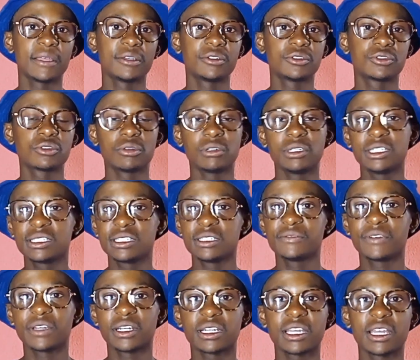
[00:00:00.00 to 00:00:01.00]
So
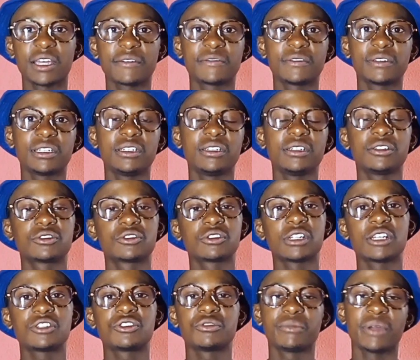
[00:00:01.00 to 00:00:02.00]
listen very carefully so
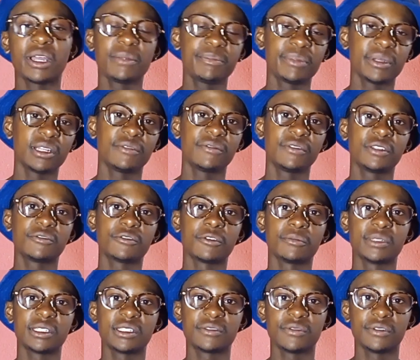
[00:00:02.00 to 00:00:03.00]
that you might benefit
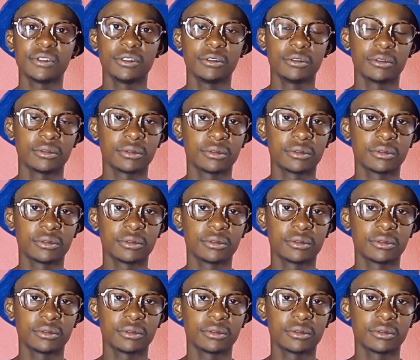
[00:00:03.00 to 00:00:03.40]
from this video.